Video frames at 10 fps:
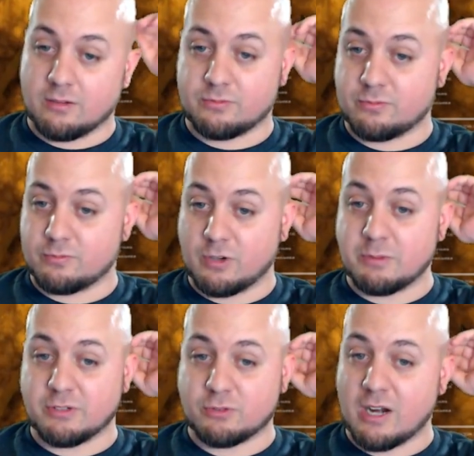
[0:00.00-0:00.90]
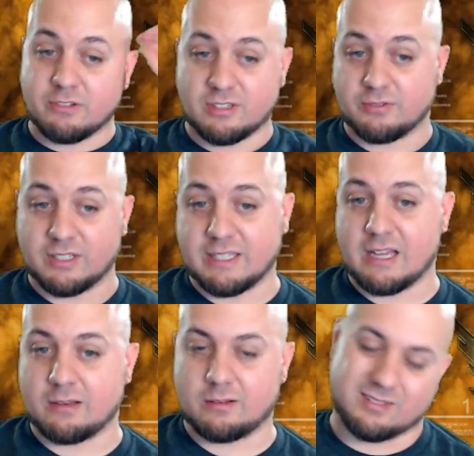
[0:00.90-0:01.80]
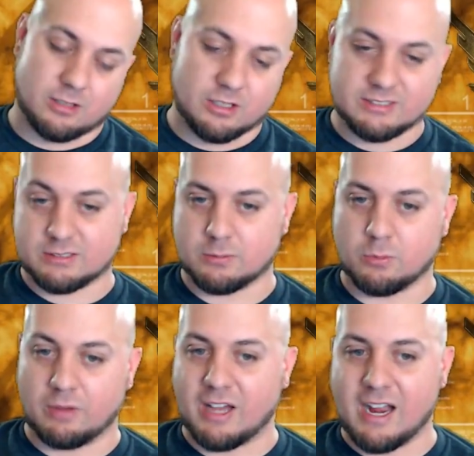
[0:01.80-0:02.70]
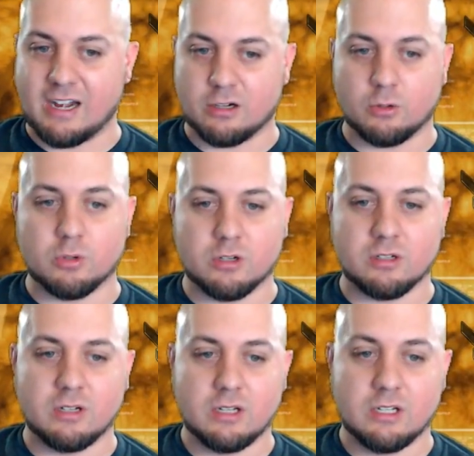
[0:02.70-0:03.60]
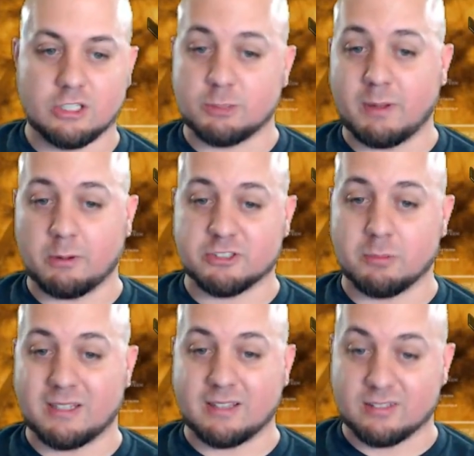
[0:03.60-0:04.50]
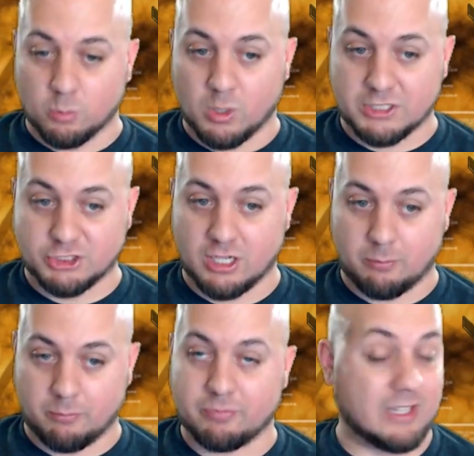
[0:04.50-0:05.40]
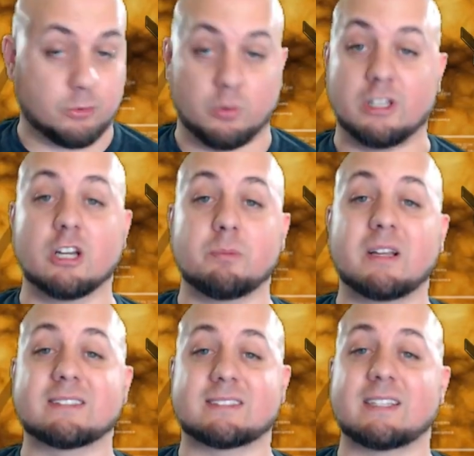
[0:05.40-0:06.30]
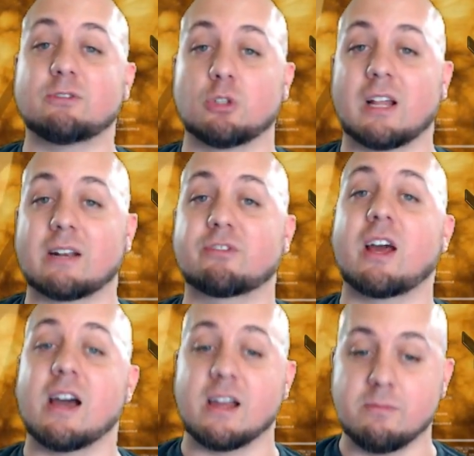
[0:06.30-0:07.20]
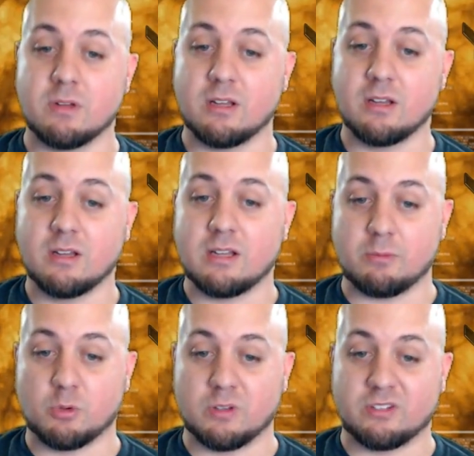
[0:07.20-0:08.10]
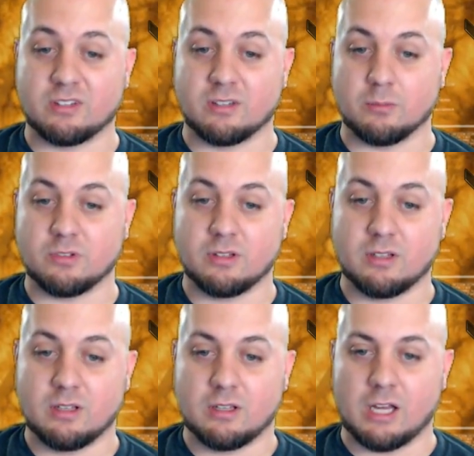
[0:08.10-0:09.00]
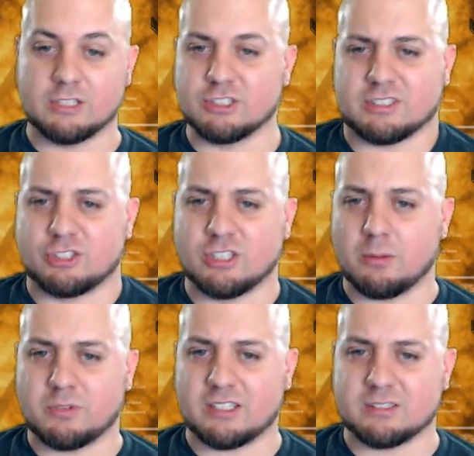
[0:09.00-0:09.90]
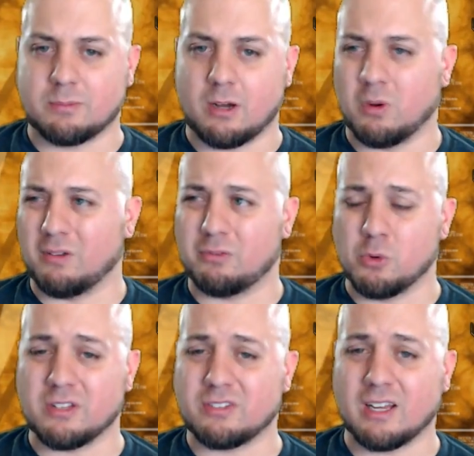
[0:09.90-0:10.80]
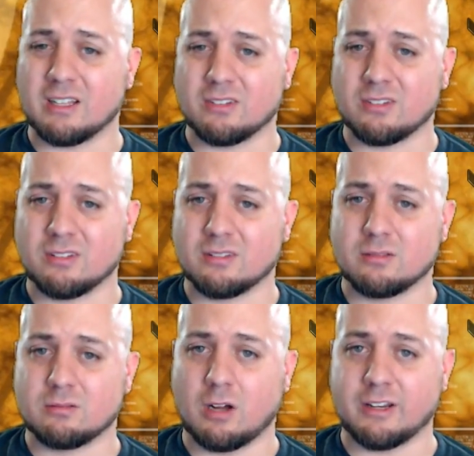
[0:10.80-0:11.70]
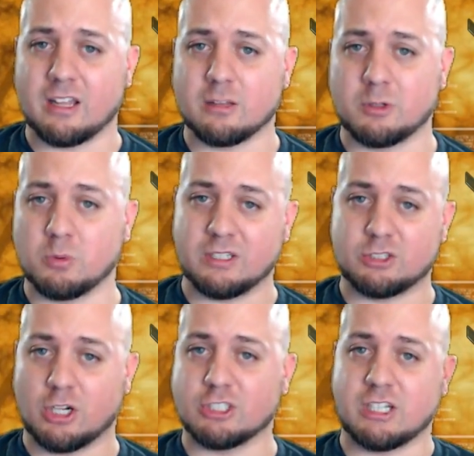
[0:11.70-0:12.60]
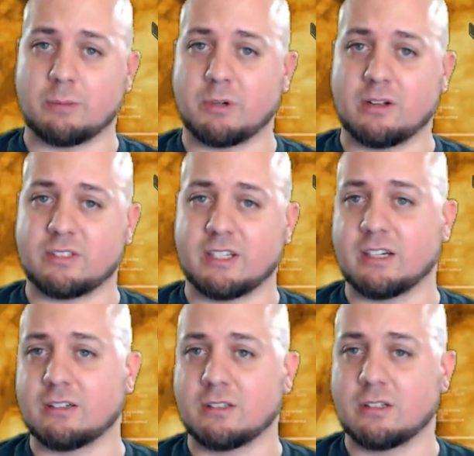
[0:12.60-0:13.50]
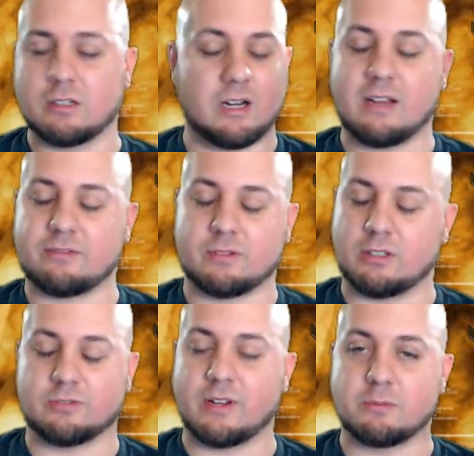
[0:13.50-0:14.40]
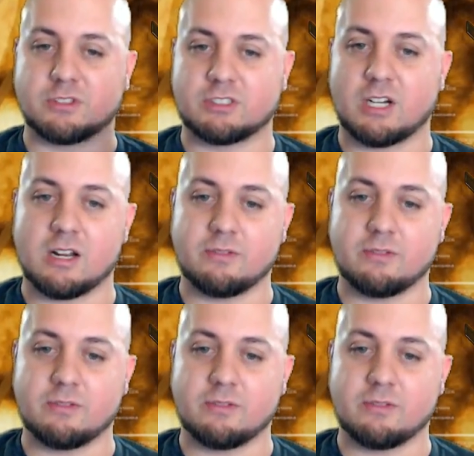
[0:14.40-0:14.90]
frame shift drive and stuff like that, as long as it's of the higher order. You should be able to still make this in one jump. That's really good because it saves you a lot of time in between the systems. Just a jump takes about, 40 seconds? Altogether between charging up your FTL or your frame shift drive,